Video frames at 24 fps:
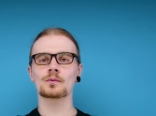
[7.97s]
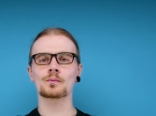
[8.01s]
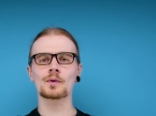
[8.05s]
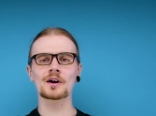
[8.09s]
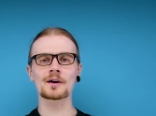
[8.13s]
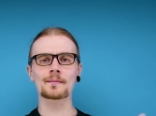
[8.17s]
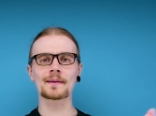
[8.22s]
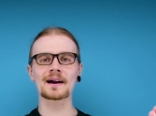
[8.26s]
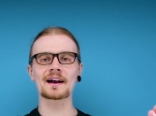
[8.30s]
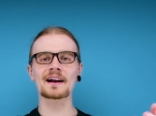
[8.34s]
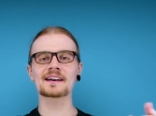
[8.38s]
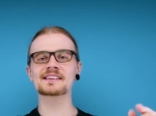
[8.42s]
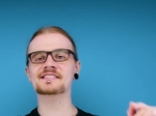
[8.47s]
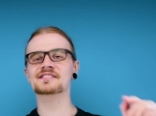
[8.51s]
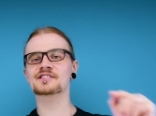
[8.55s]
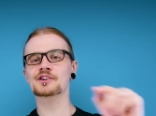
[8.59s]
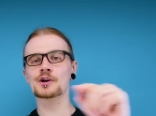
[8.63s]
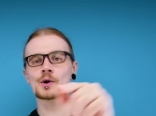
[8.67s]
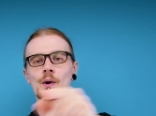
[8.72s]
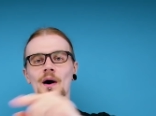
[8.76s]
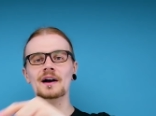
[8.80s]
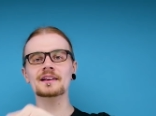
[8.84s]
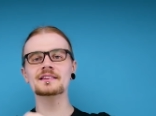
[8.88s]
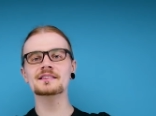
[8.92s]
Welcome back, guys,
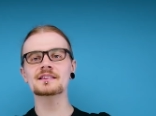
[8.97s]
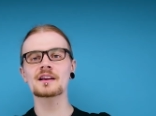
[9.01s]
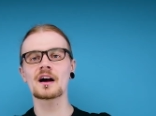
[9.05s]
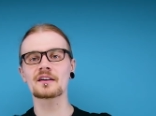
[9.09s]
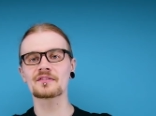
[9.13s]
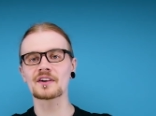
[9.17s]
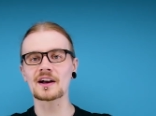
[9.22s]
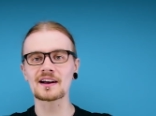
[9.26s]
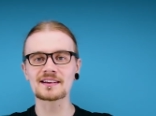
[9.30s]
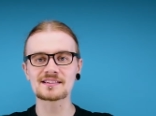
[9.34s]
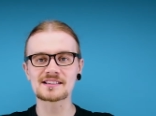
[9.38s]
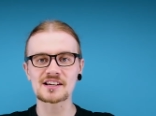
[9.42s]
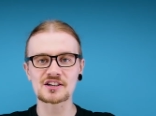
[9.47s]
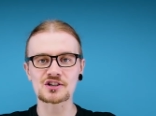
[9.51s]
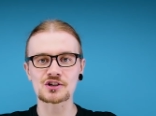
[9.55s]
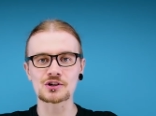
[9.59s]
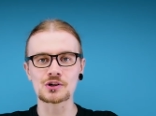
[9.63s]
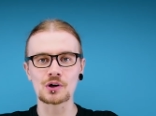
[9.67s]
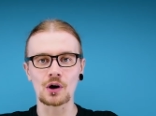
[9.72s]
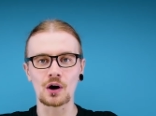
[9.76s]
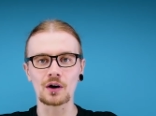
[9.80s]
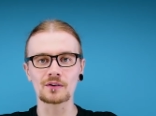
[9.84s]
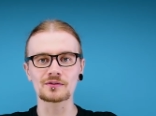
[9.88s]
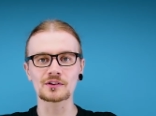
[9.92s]
to another edition
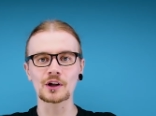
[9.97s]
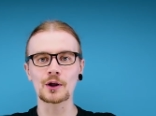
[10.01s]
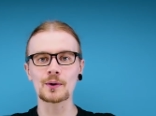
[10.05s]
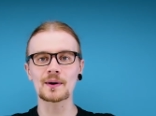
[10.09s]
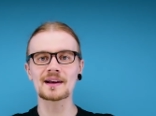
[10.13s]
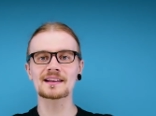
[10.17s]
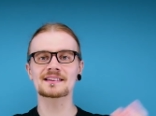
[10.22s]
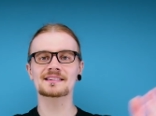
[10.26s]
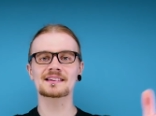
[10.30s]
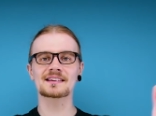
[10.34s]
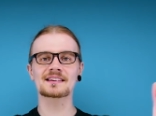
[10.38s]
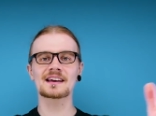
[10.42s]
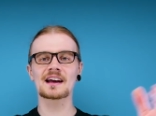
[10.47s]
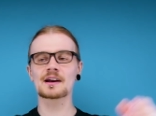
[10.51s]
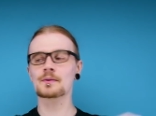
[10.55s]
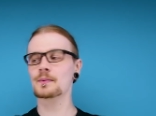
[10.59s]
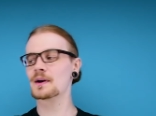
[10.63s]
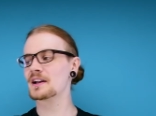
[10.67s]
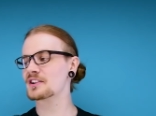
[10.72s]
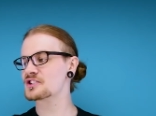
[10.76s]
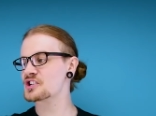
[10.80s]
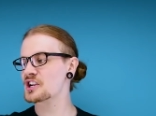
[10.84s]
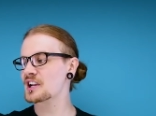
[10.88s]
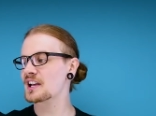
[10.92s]
of Looted. Today
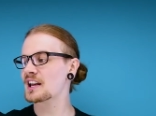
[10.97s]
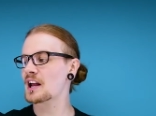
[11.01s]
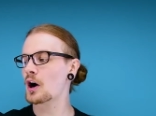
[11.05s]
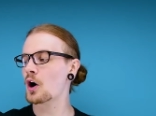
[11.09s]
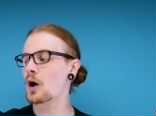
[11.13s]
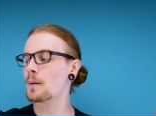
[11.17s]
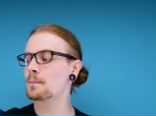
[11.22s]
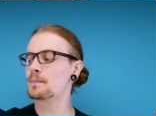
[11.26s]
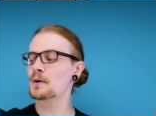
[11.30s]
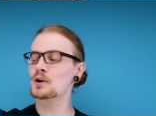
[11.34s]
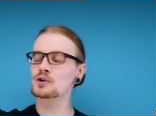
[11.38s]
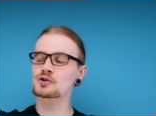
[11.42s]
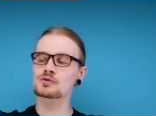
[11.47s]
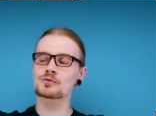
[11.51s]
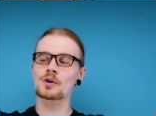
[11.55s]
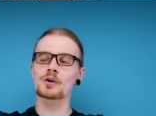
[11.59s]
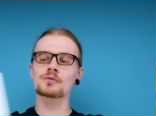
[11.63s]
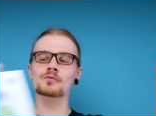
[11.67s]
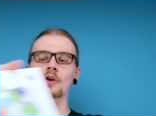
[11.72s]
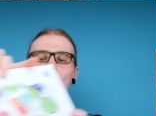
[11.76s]
we're checking out a build your own